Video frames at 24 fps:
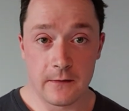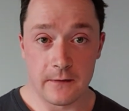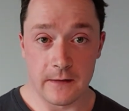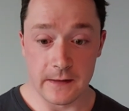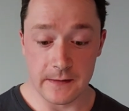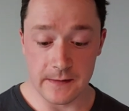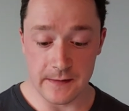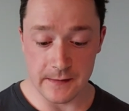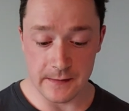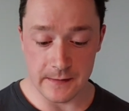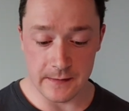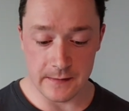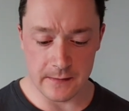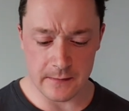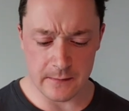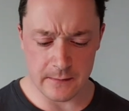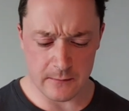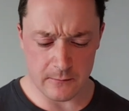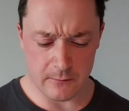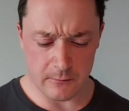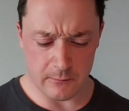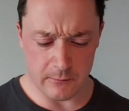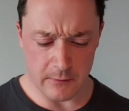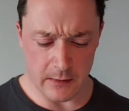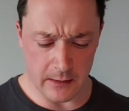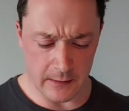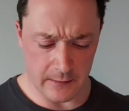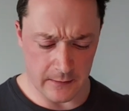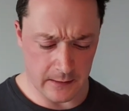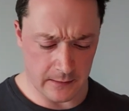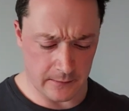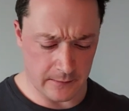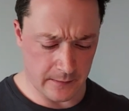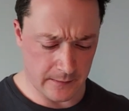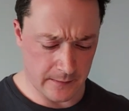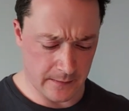This is, I
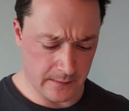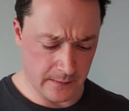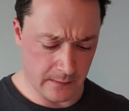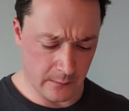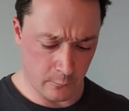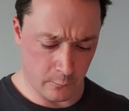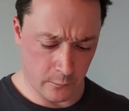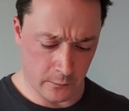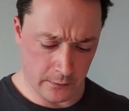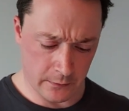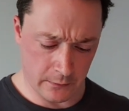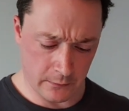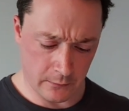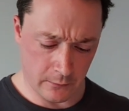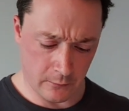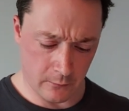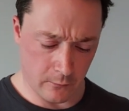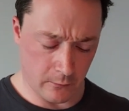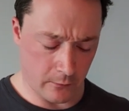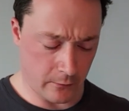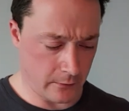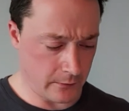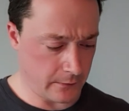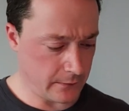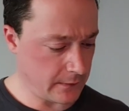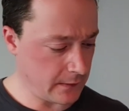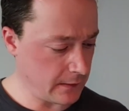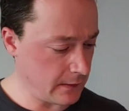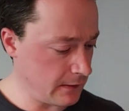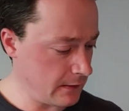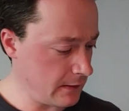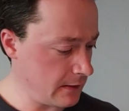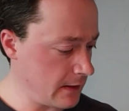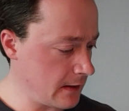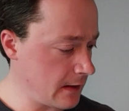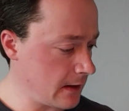think this is the one, or the
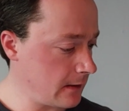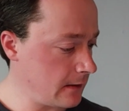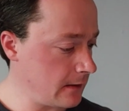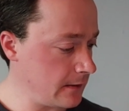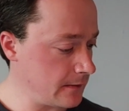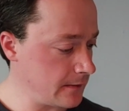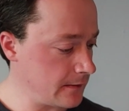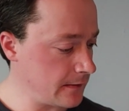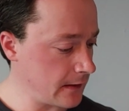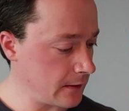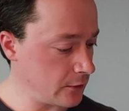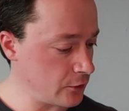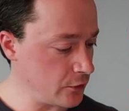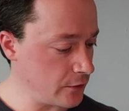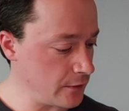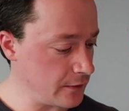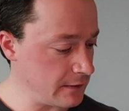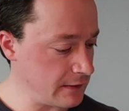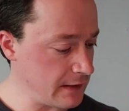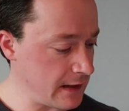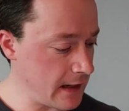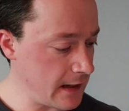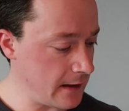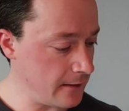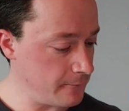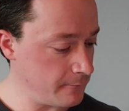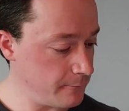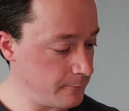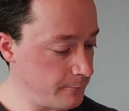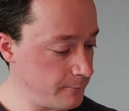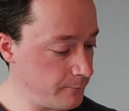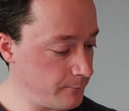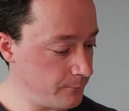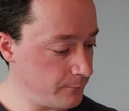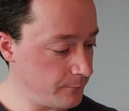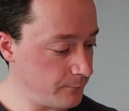n it's section 10.
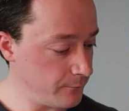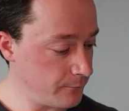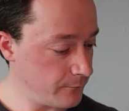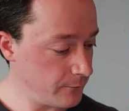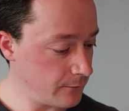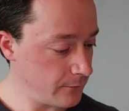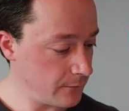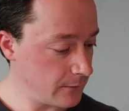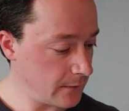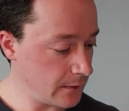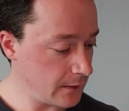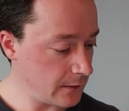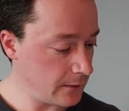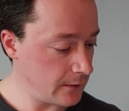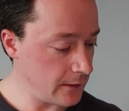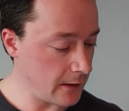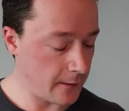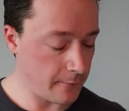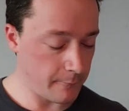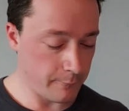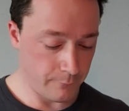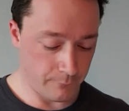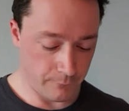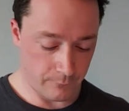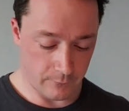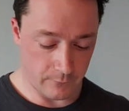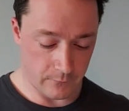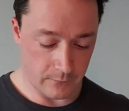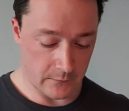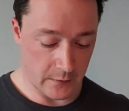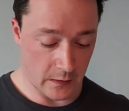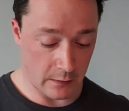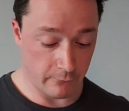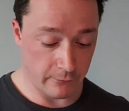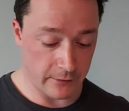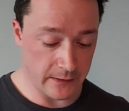Yeah,
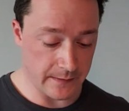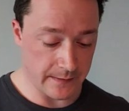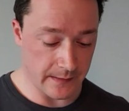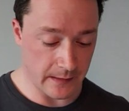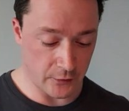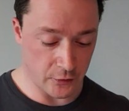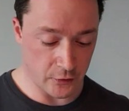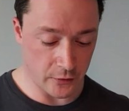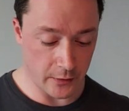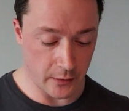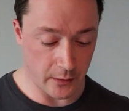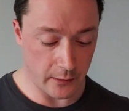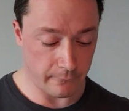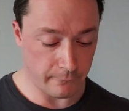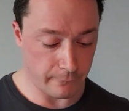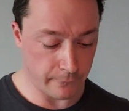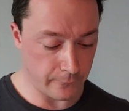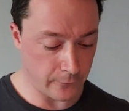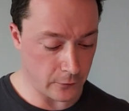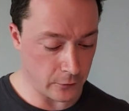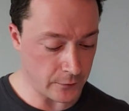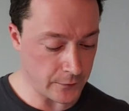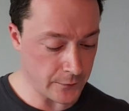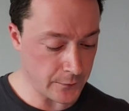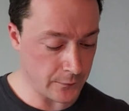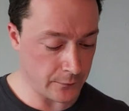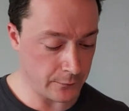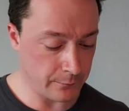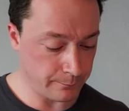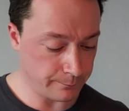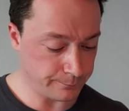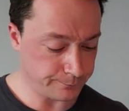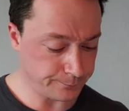I'll read section 9 first.